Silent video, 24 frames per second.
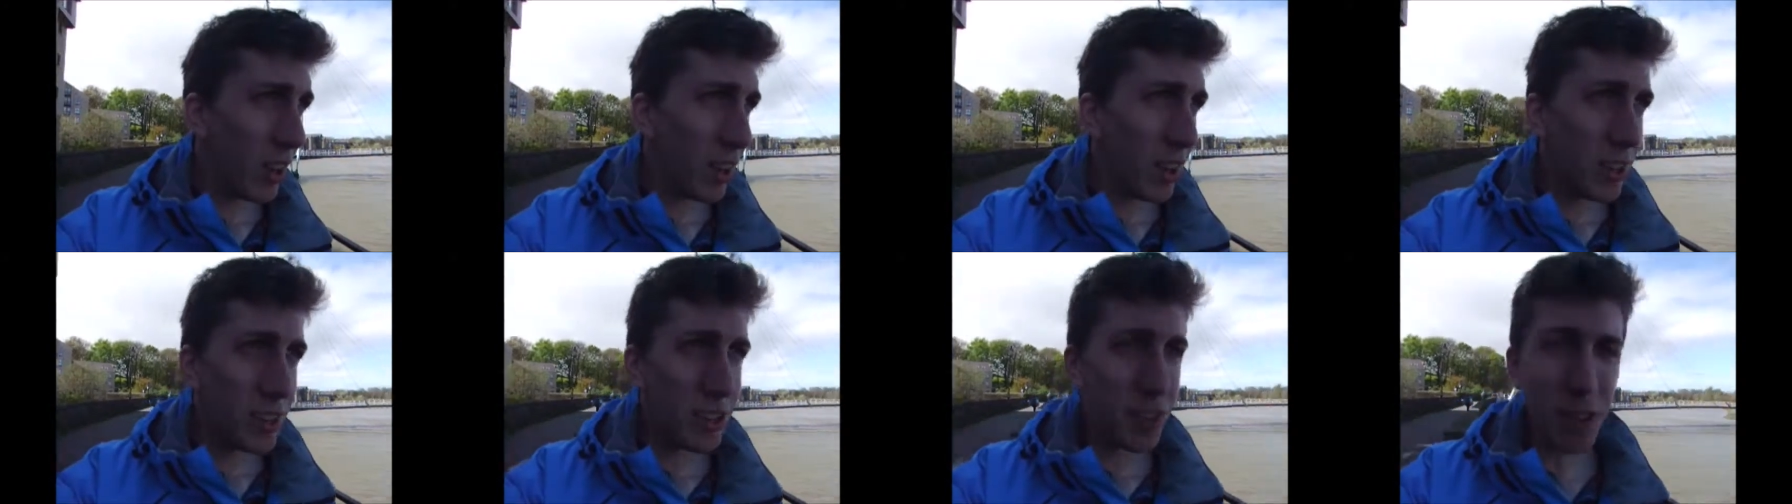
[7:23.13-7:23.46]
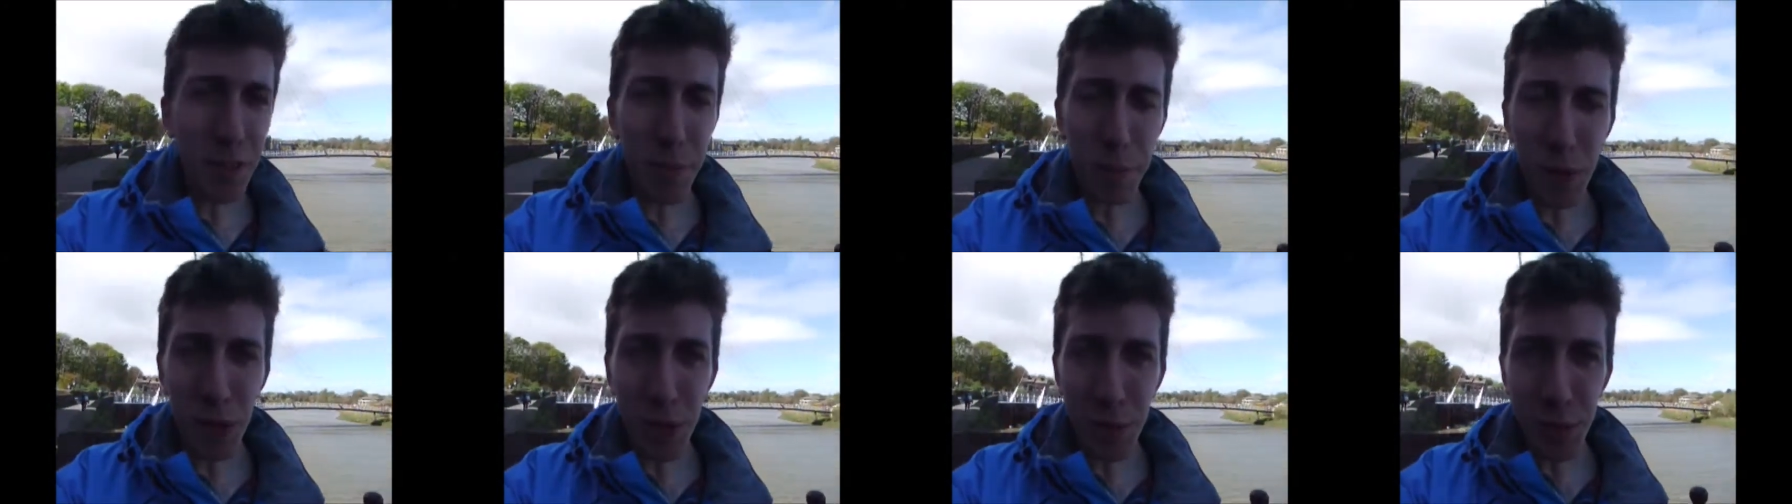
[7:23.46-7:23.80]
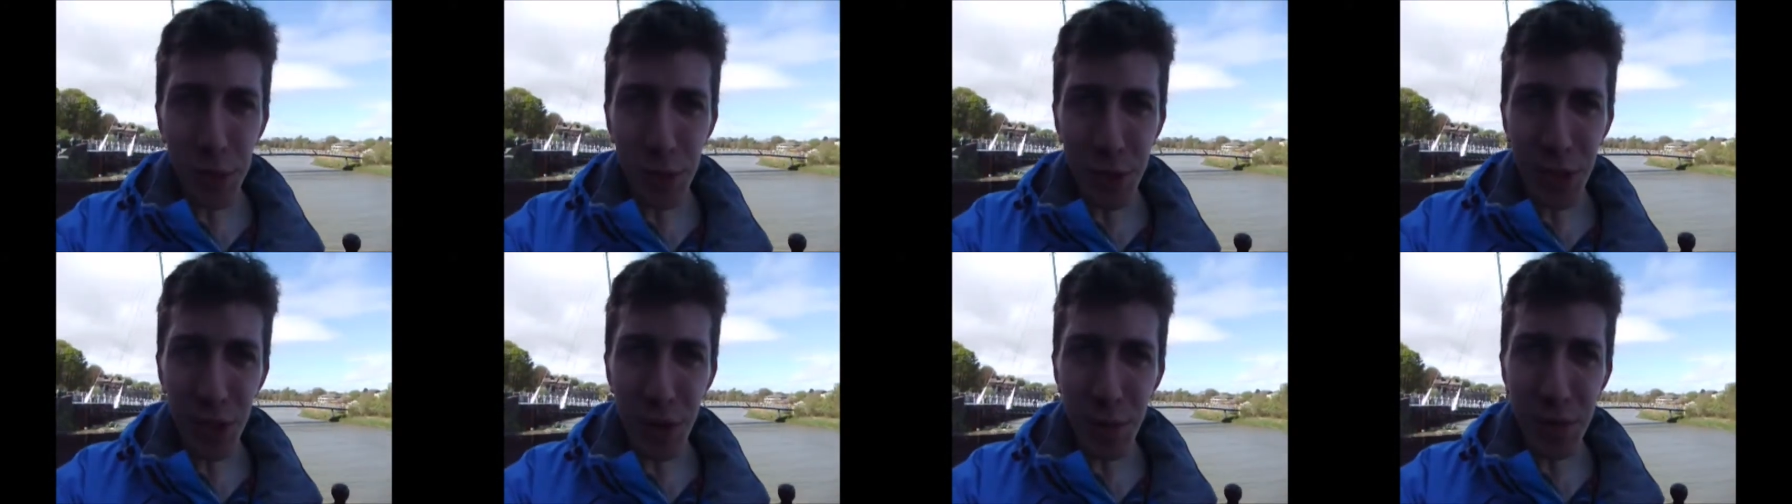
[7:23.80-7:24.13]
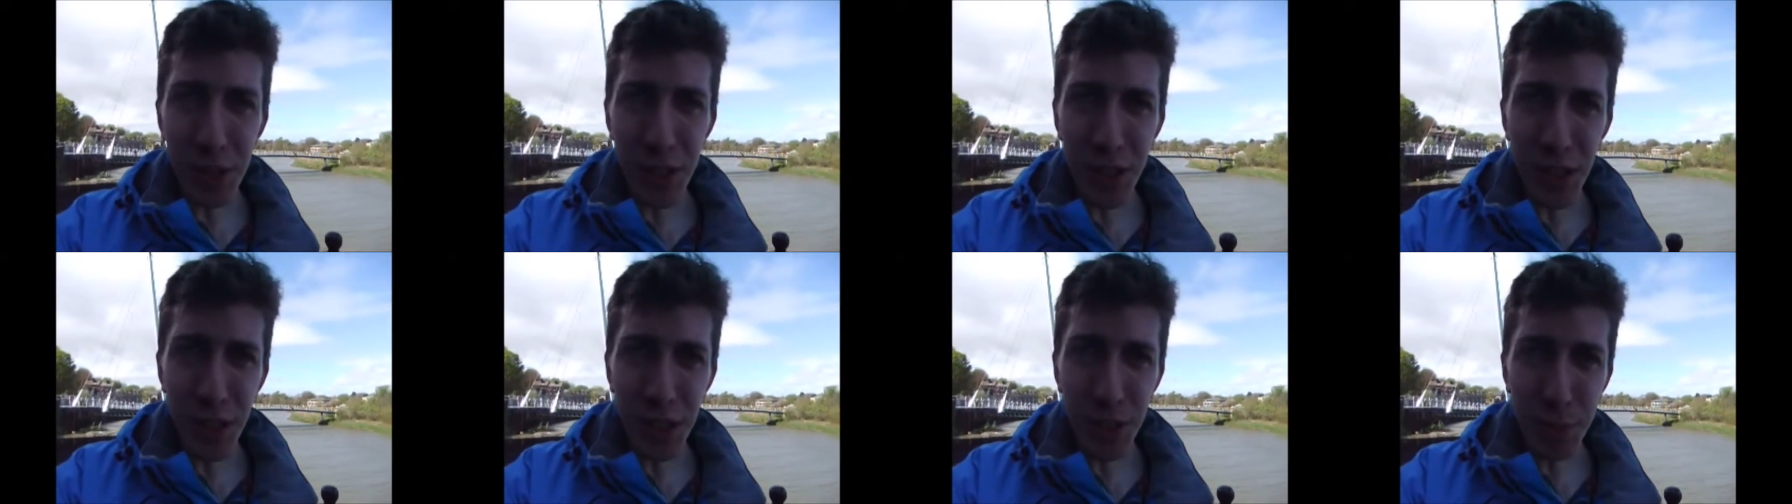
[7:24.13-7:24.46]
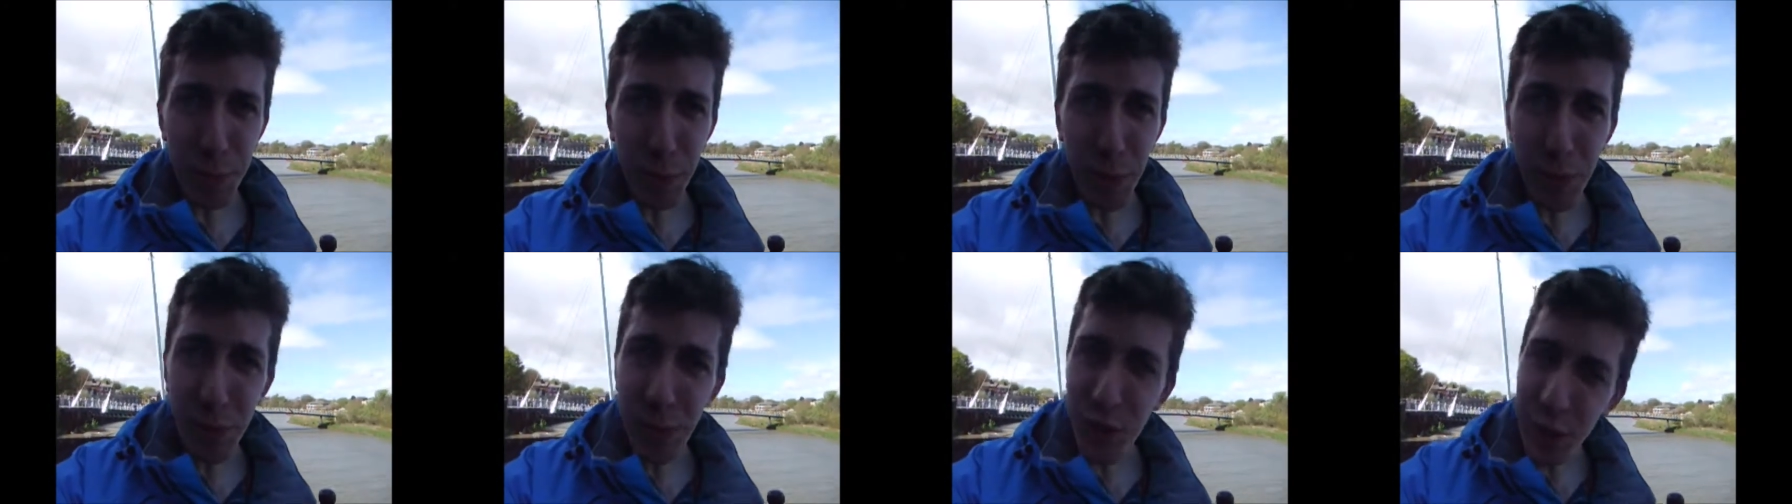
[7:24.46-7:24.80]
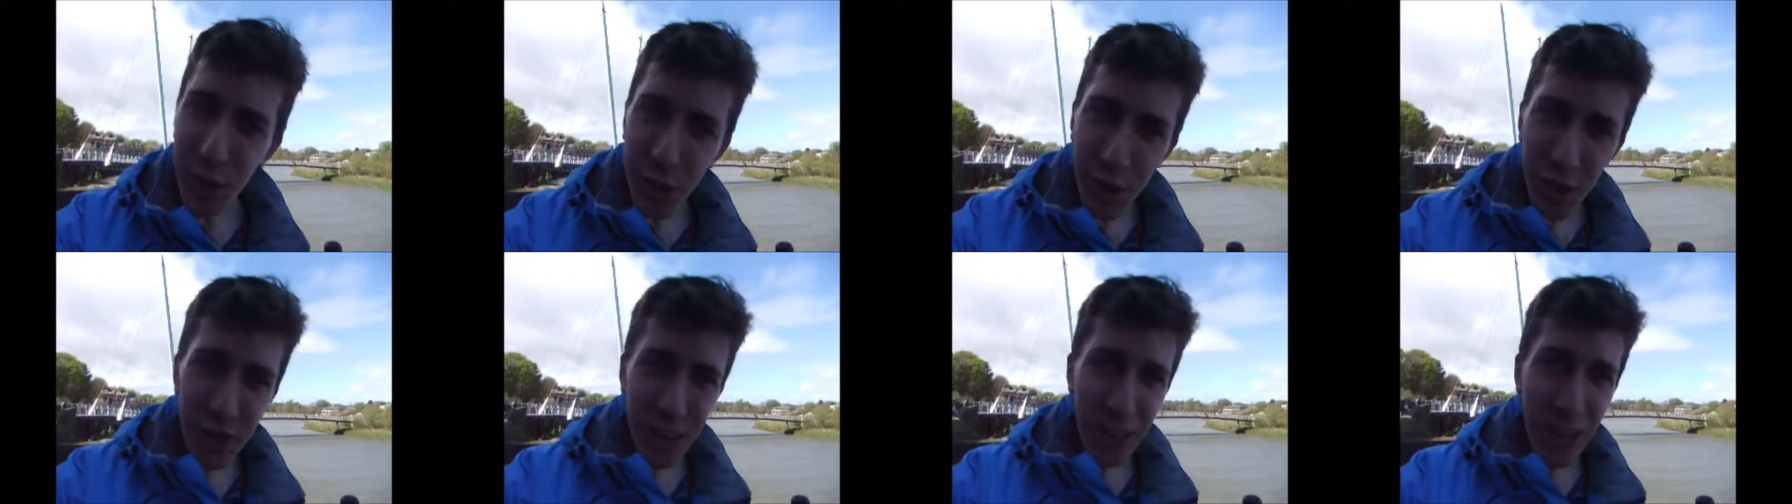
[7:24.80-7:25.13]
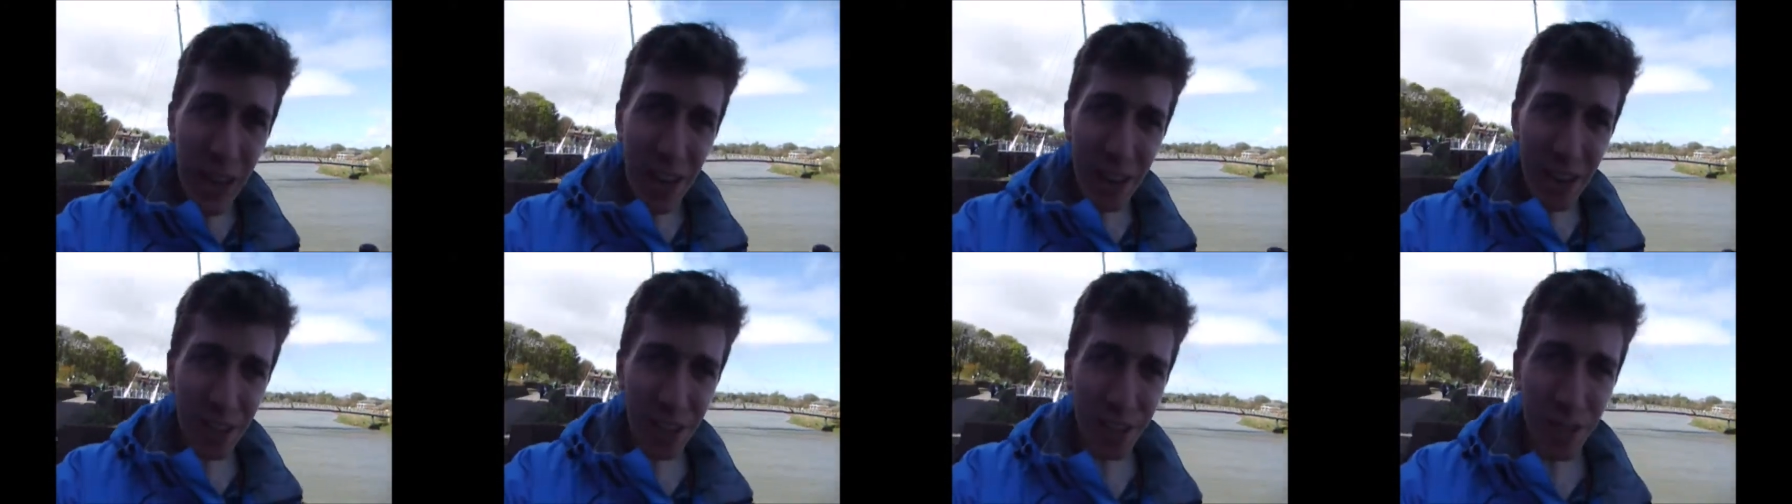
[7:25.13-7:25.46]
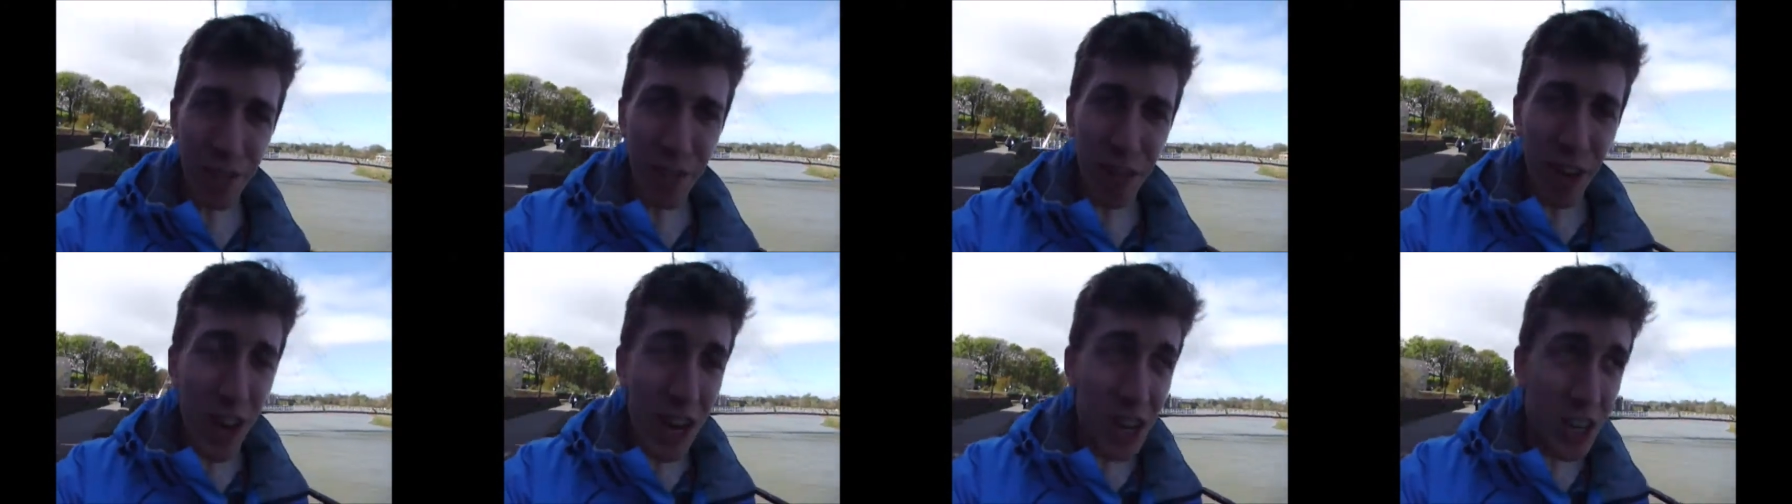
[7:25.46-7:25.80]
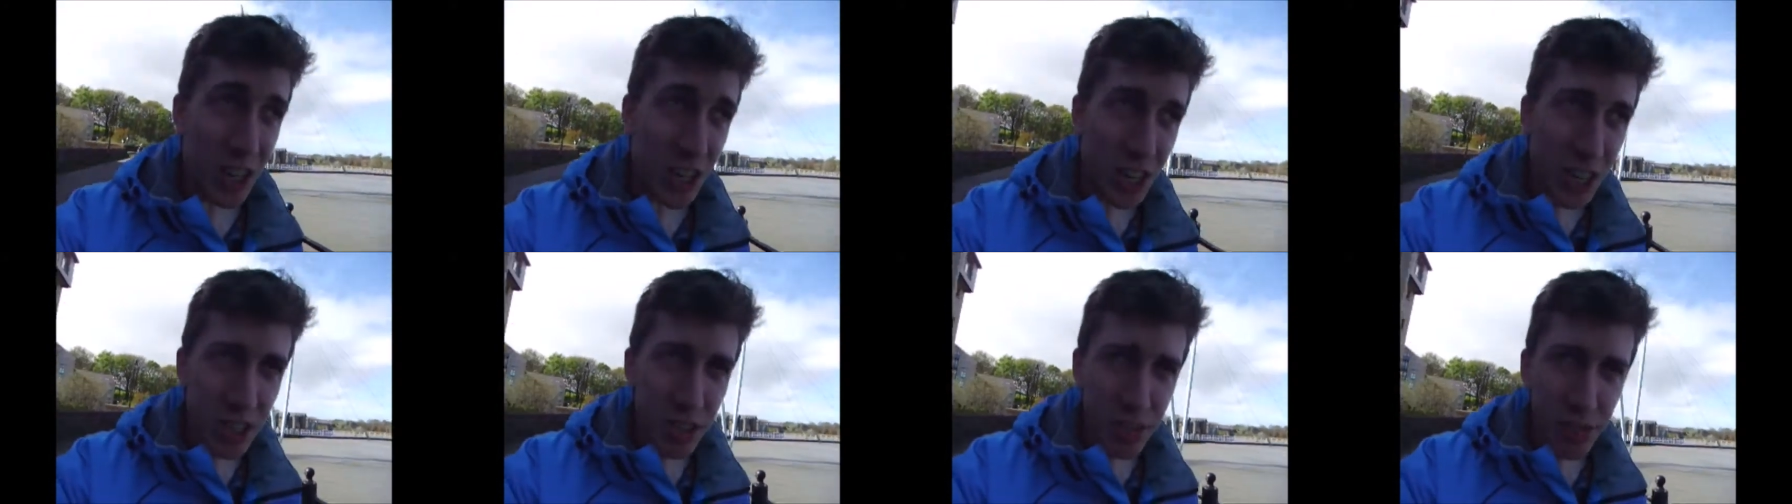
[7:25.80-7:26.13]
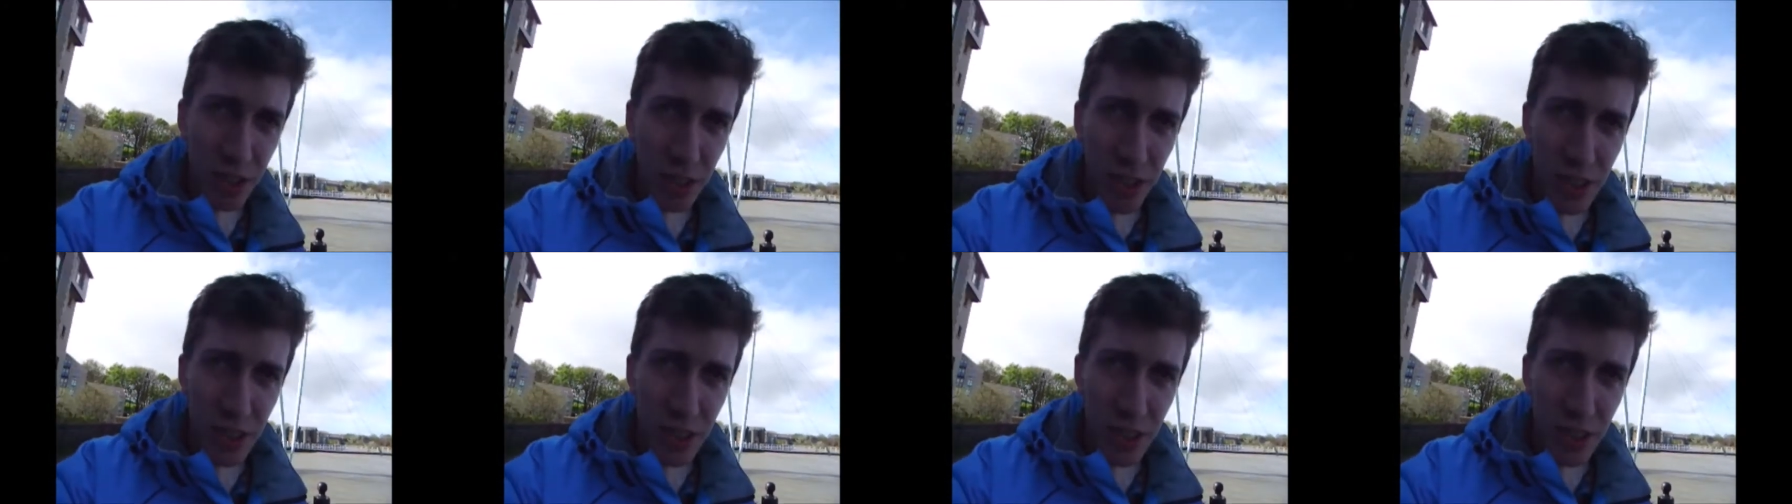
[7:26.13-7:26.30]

So I've got plenty more time until it's supposed to shut at 5.